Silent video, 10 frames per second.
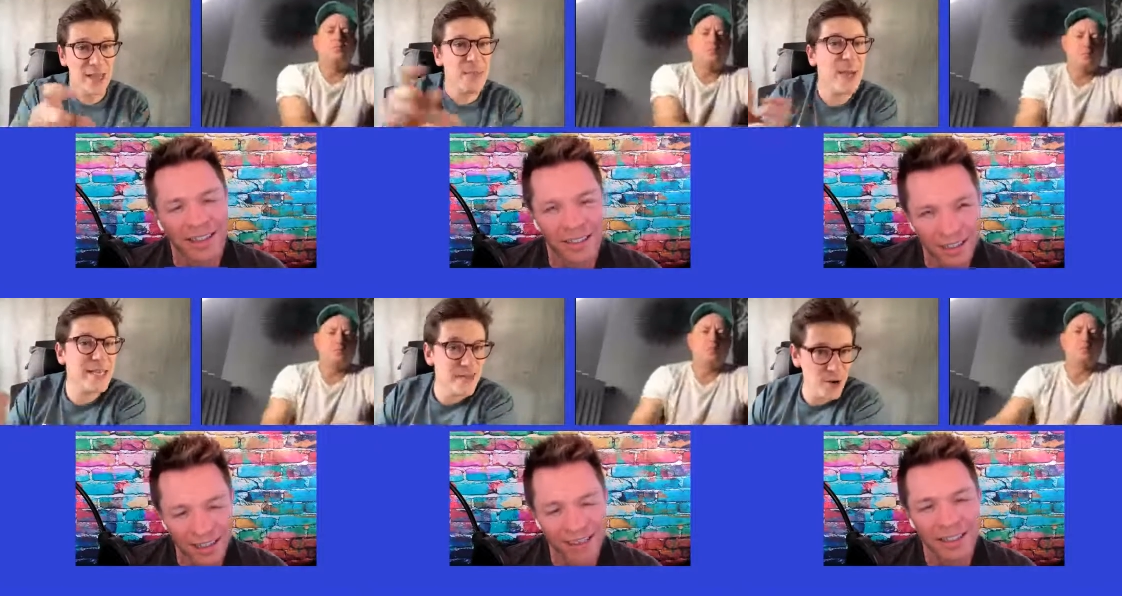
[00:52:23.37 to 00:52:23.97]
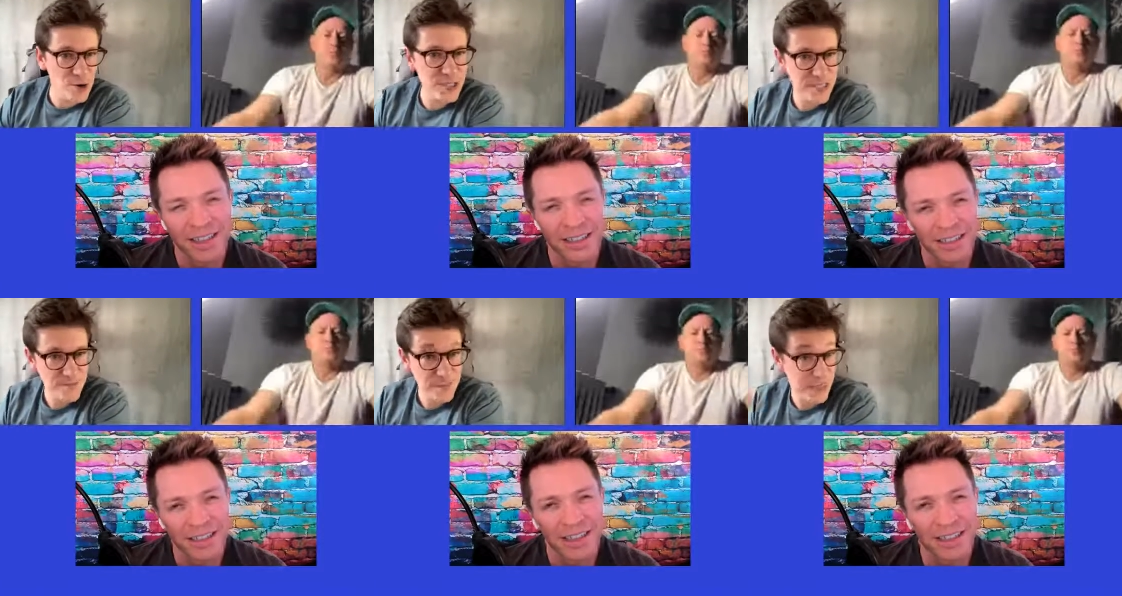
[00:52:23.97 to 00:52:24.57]
Speaker 1: the
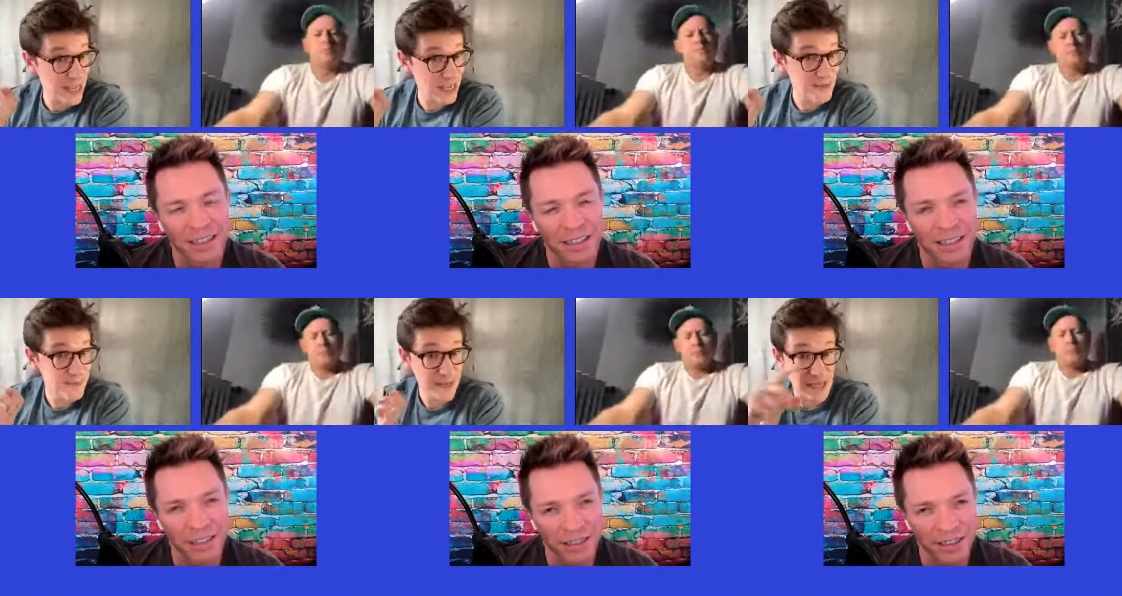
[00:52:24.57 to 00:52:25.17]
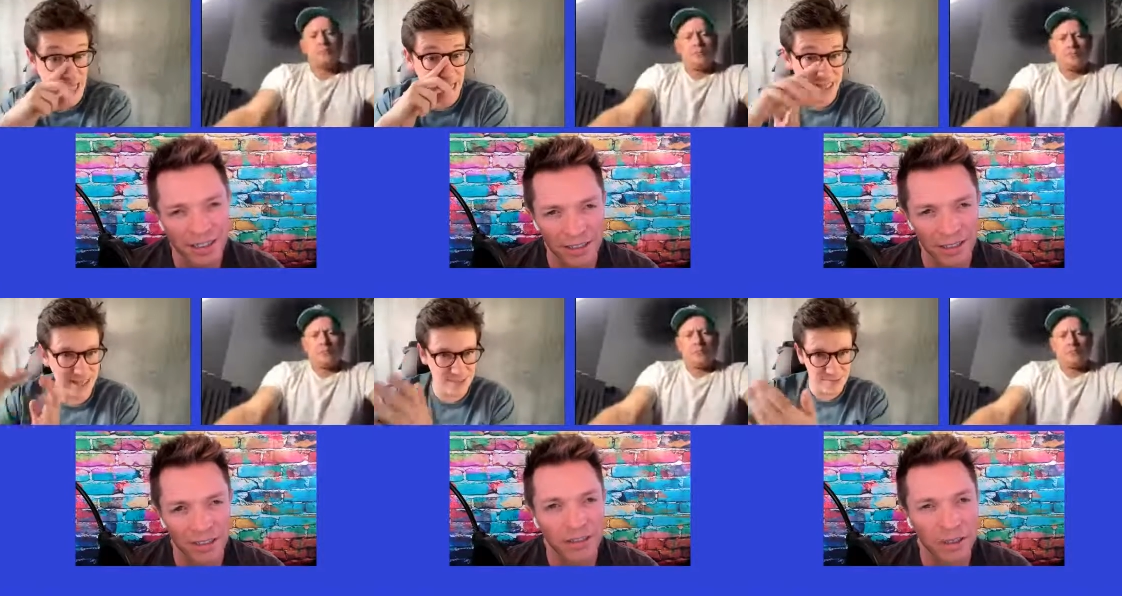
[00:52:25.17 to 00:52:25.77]
metaverse thing
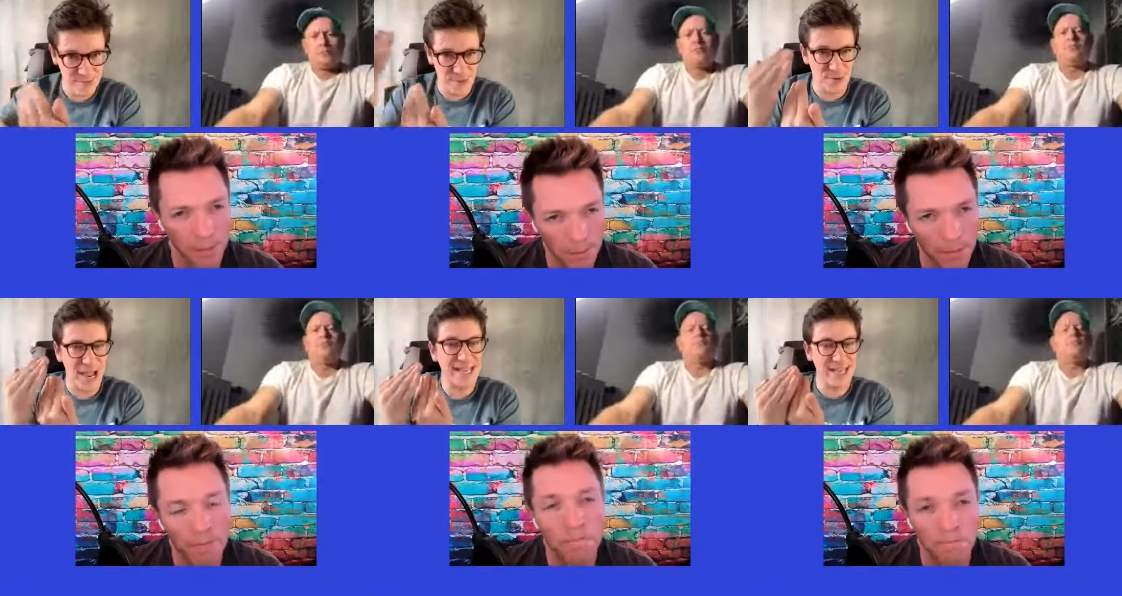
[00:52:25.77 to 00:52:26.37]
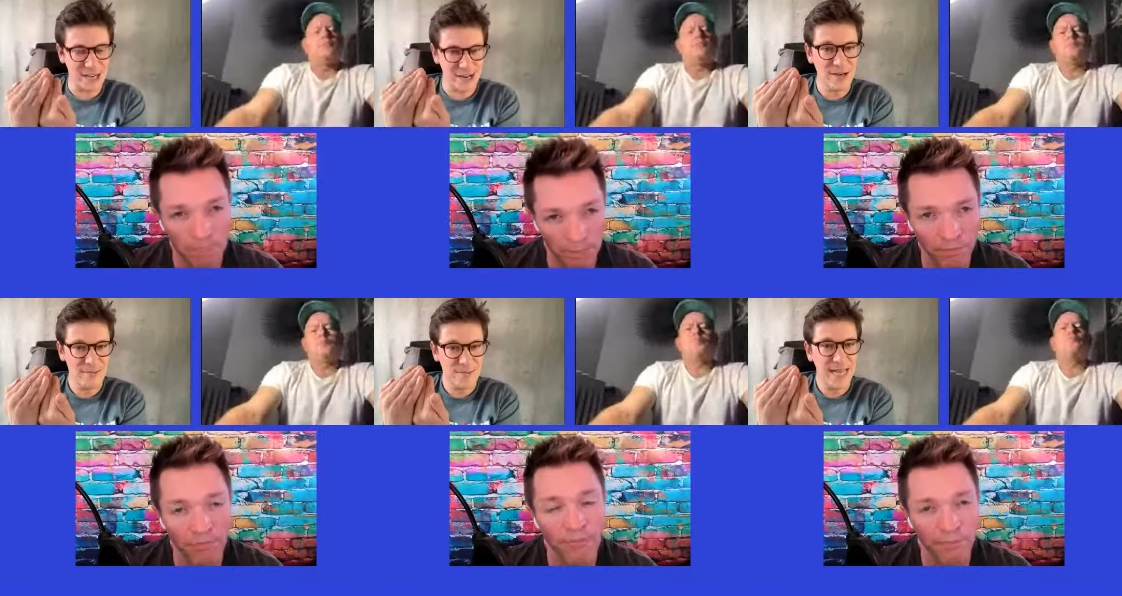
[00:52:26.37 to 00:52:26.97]
is right
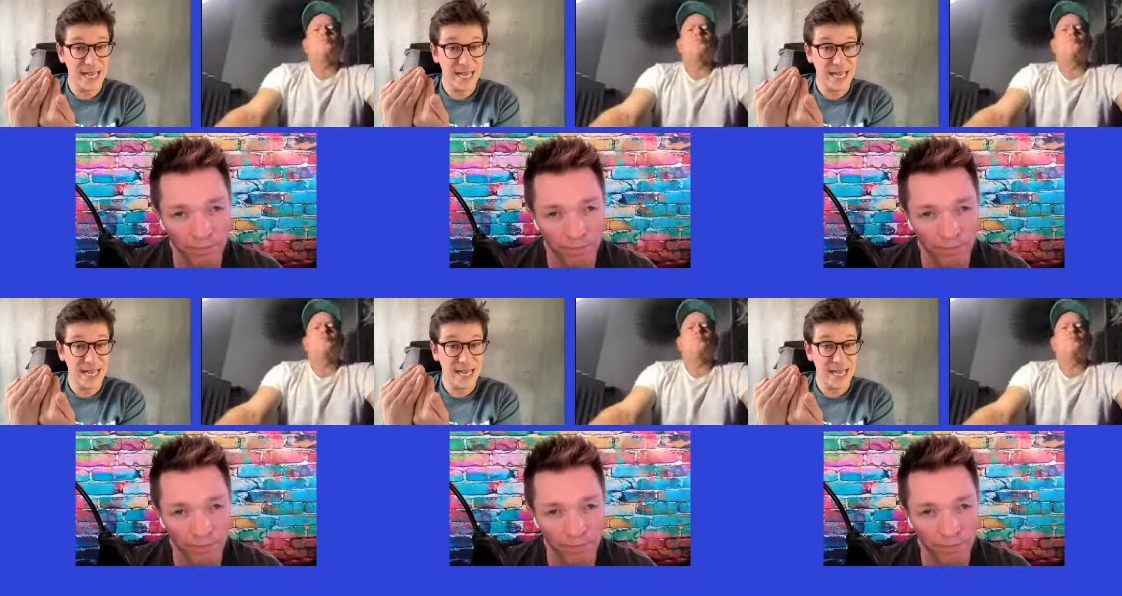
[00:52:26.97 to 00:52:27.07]
here